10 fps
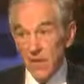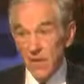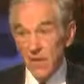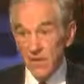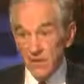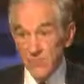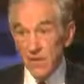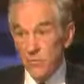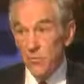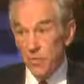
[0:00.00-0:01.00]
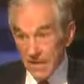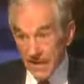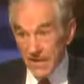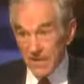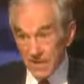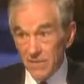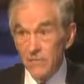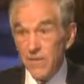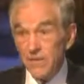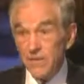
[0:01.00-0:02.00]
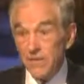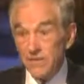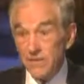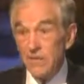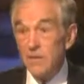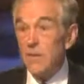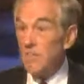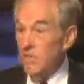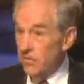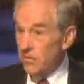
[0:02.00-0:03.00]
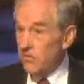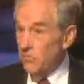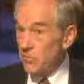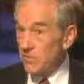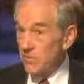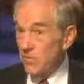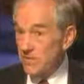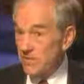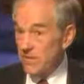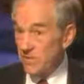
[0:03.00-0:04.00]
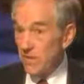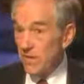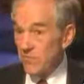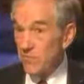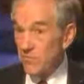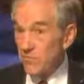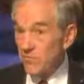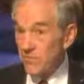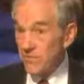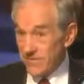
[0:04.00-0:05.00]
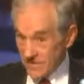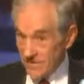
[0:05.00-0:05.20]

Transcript: Less people are getting the benefits, but look at where the prices have gone up the most.